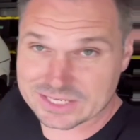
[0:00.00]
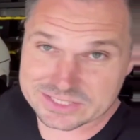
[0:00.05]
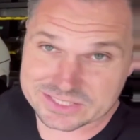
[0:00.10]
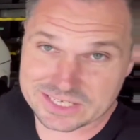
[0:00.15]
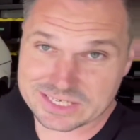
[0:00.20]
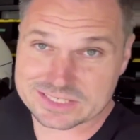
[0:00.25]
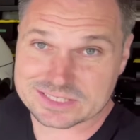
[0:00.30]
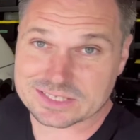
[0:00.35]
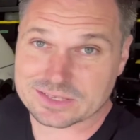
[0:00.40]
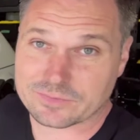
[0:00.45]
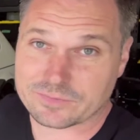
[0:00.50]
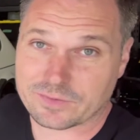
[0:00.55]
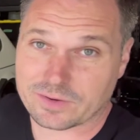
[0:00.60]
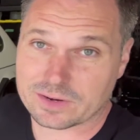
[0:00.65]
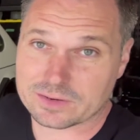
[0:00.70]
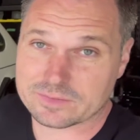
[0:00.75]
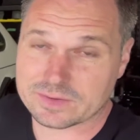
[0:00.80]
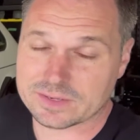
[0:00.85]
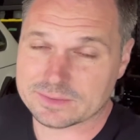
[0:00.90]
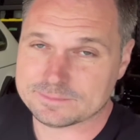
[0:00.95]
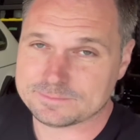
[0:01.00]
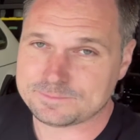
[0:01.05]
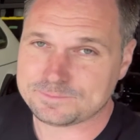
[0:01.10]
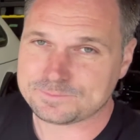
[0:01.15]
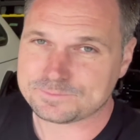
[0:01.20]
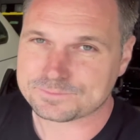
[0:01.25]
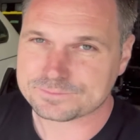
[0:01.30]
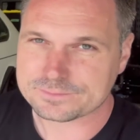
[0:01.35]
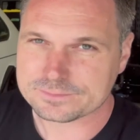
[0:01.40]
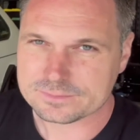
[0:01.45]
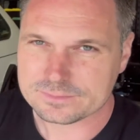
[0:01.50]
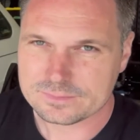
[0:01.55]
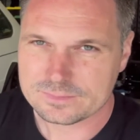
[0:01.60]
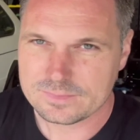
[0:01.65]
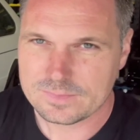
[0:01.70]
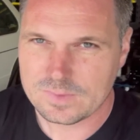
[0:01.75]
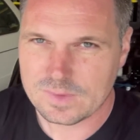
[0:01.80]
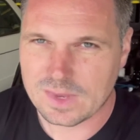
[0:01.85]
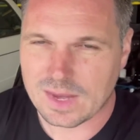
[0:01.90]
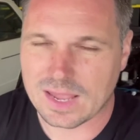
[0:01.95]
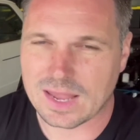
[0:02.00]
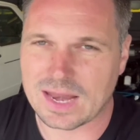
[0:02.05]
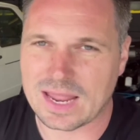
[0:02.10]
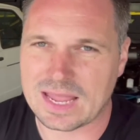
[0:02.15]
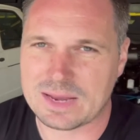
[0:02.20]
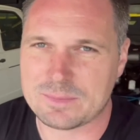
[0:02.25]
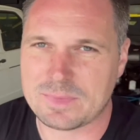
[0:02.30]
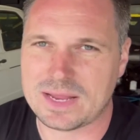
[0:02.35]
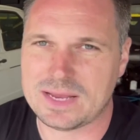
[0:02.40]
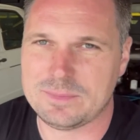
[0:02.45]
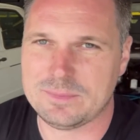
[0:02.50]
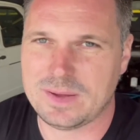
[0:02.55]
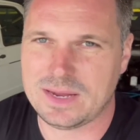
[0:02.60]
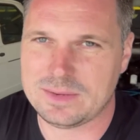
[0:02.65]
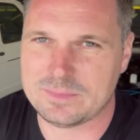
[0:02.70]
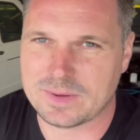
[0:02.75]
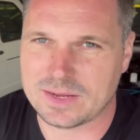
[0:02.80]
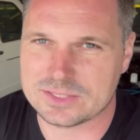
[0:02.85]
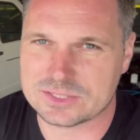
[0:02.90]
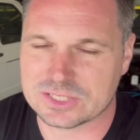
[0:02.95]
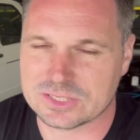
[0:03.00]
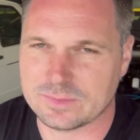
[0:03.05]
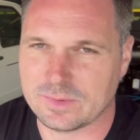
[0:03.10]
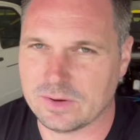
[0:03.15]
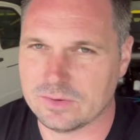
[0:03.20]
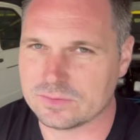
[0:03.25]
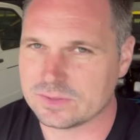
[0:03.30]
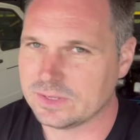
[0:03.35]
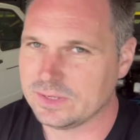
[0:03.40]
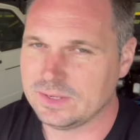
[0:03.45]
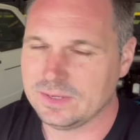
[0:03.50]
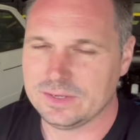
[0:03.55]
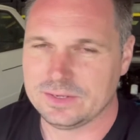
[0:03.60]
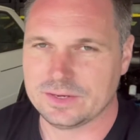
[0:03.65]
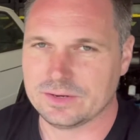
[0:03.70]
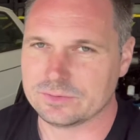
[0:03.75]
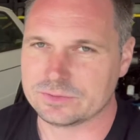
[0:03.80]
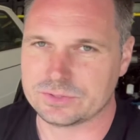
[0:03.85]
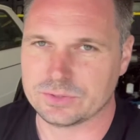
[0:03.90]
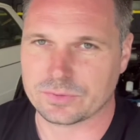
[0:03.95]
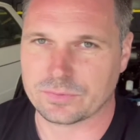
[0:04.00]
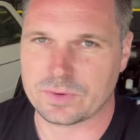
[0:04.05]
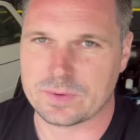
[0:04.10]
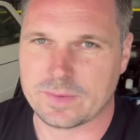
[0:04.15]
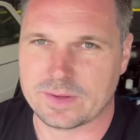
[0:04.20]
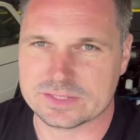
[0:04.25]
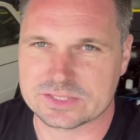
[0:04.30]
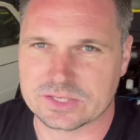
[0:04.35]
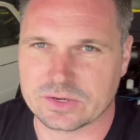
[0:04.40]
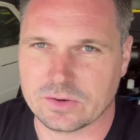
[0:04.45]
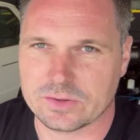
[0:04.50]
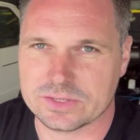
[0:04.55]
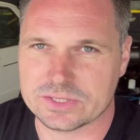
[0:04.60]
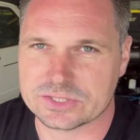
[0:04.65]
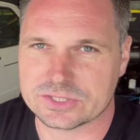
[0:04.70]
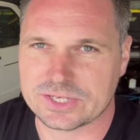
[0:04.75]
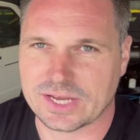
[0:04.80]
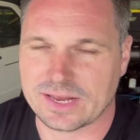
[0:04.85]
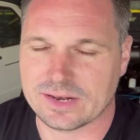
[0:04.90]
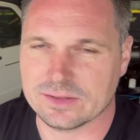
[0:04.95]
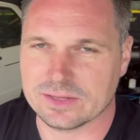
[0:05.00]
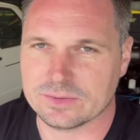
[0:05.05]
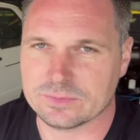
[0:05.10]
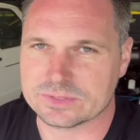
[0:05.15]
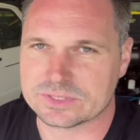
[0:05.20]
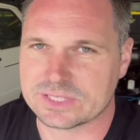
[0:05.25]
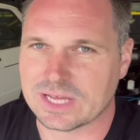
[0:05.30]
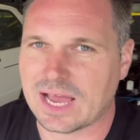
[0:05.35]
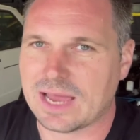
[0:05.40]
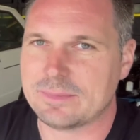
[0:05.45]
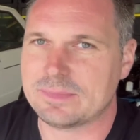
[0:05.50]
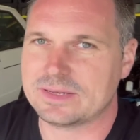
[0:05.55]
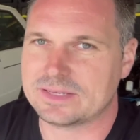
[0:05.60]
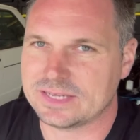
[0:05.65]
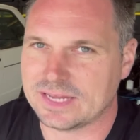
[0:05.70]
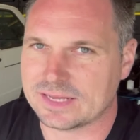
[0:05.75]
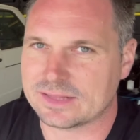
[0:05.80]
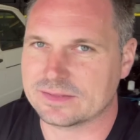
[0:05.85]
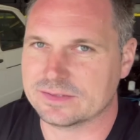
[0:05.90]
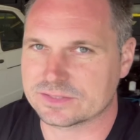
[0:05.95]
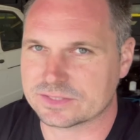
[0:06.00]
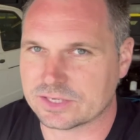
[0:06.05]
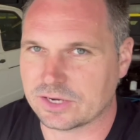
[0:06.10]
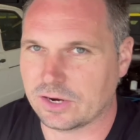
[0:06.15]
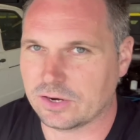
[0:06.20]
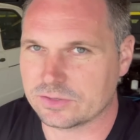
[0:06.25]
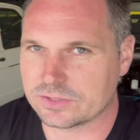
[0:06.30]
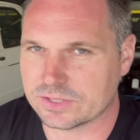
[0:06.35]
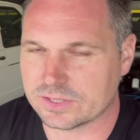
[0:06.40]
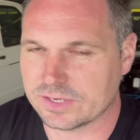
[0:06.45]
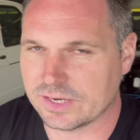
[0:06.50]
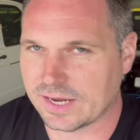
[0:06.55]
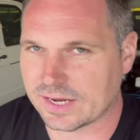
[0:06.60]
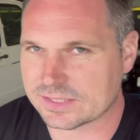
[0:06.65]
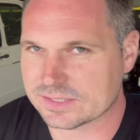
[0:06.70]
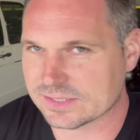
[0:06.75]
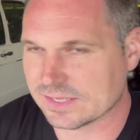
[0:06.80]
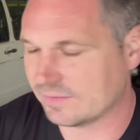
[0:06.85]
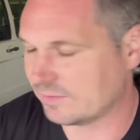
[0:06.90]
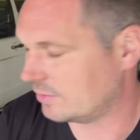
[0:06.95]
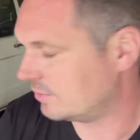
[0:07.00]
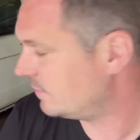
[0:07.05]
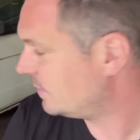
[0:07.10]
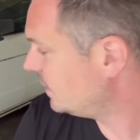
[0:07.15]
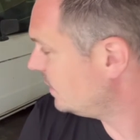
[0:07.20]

seats in the front of it. And I had made mention about 2 or 3 months ago on this channel, it was time to take this car to the next level.